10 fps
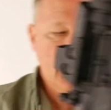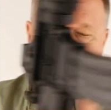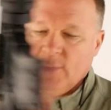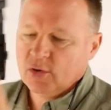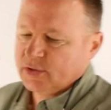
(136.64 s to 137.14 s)

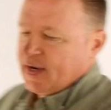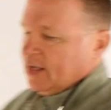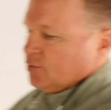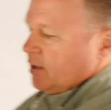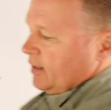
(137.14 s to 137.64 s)

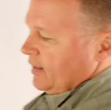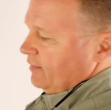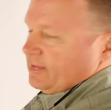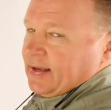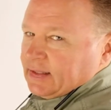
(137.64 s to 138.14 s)
run it
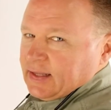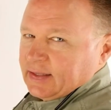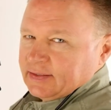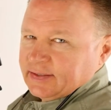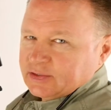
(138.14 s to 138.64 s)
left-handed like
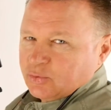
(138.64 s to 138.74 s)
this,